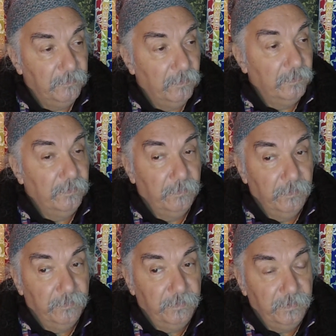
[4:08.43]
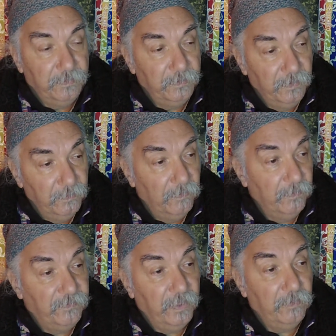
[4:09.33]
All the neuroses, all
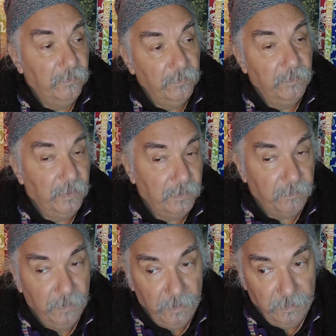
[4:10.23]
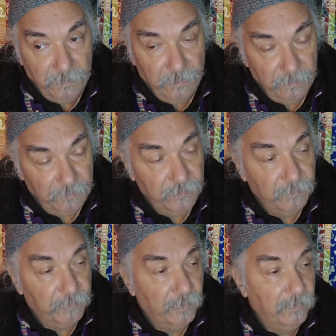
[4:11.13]
the psychoneurotic tendencies
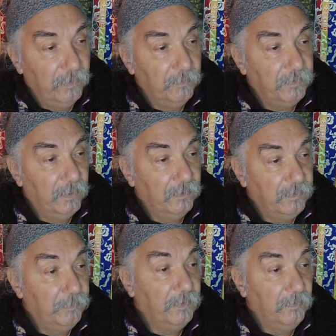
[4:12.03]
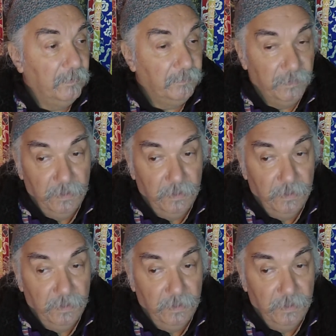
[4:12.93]
and programs that are typical